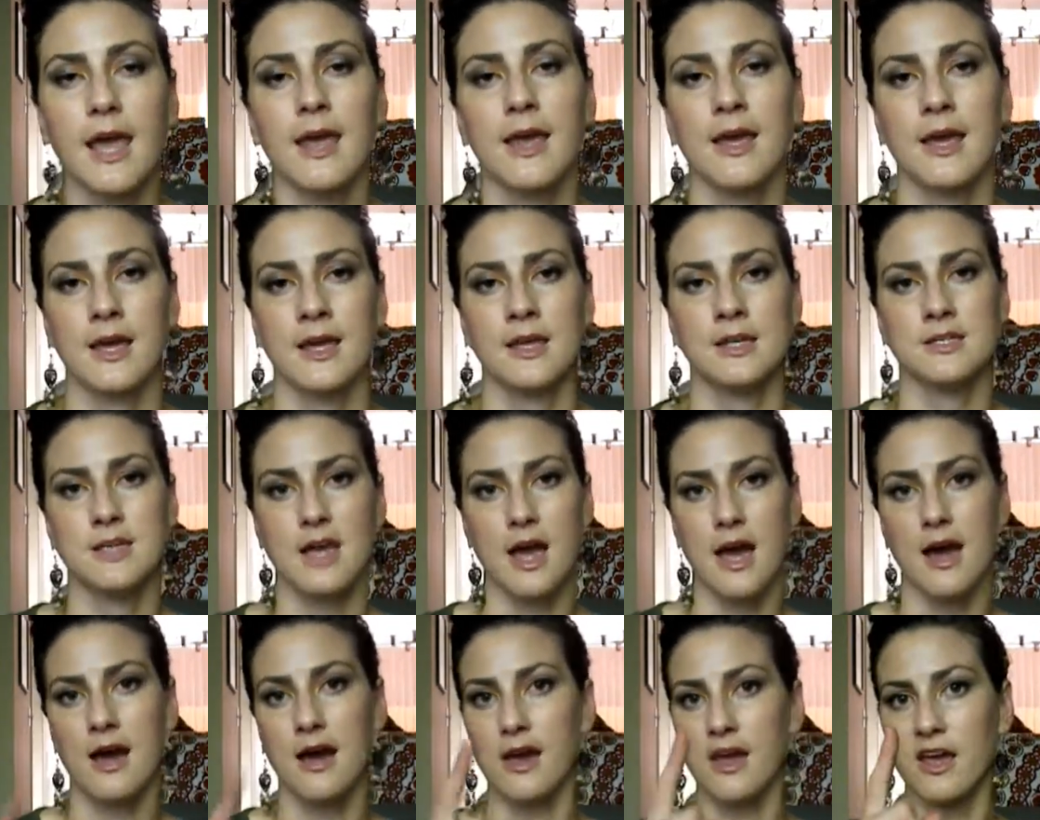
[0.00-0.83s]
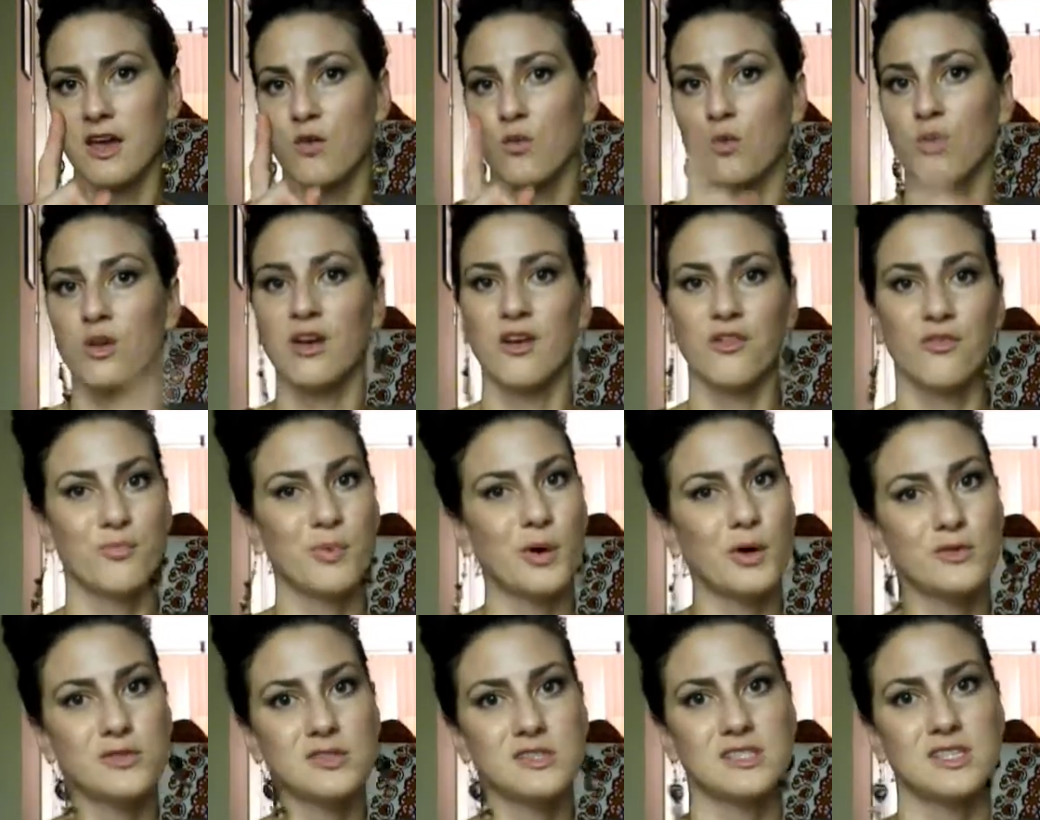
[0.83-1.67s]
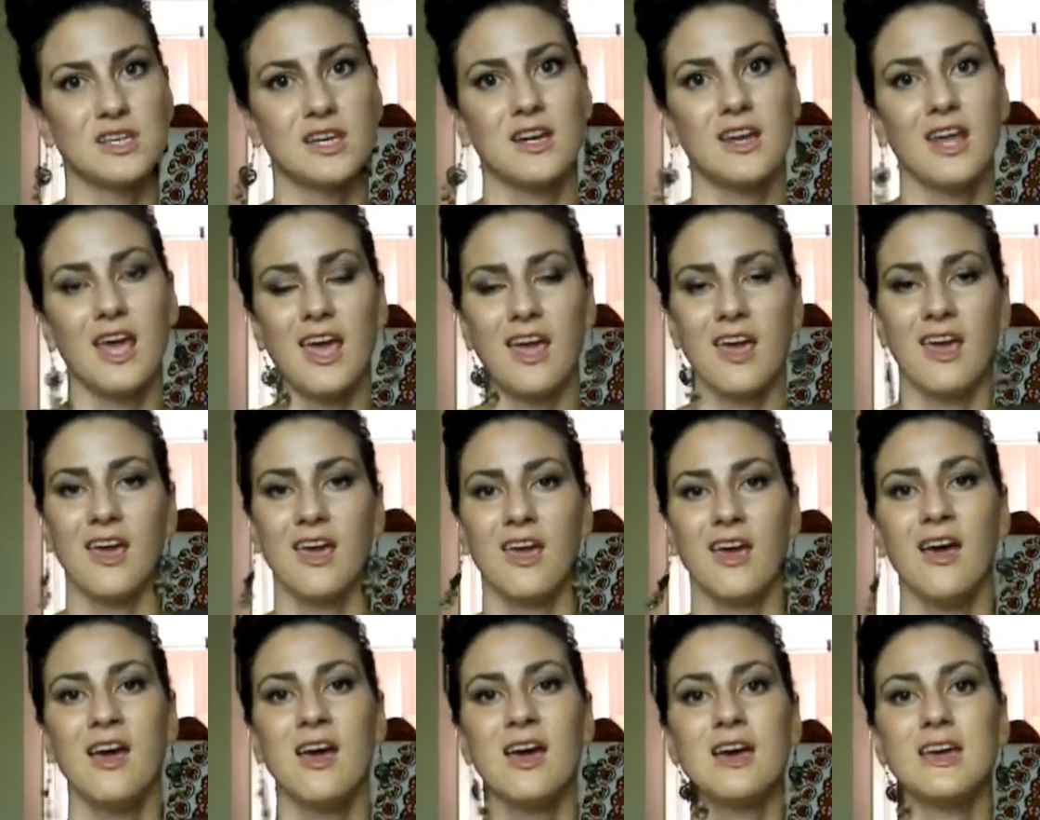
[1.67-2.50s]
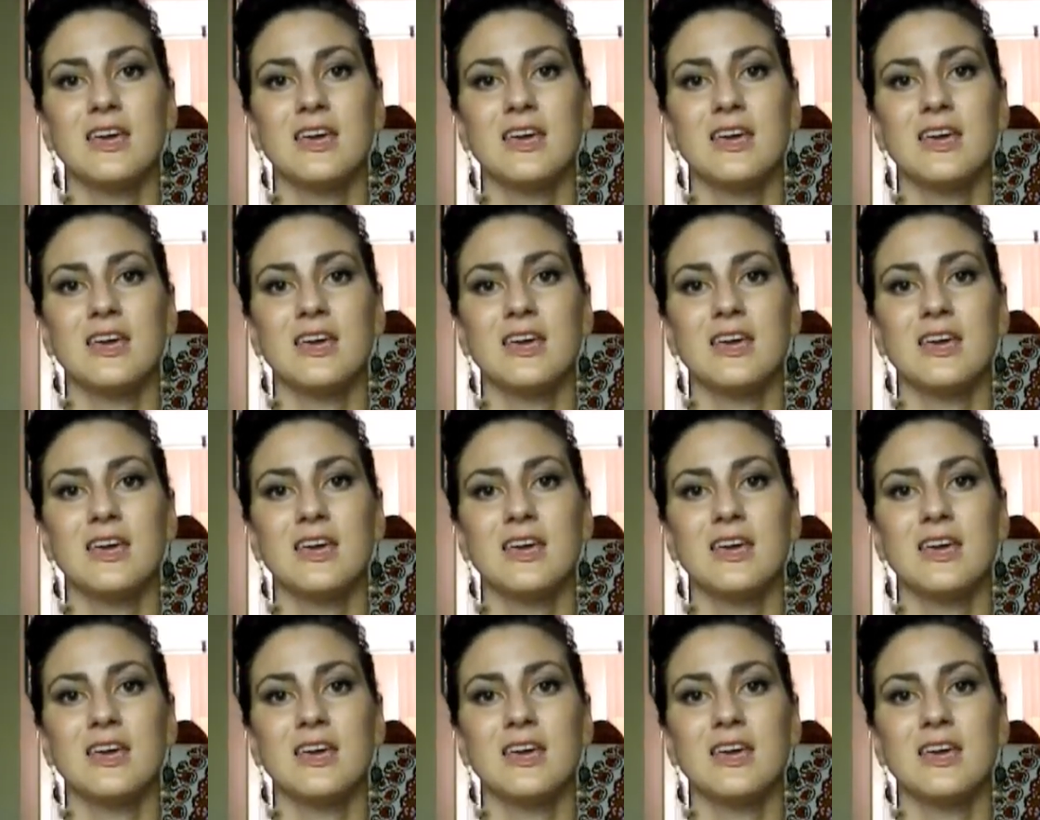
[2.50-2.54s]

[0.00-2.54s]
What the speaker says: and I will have posted a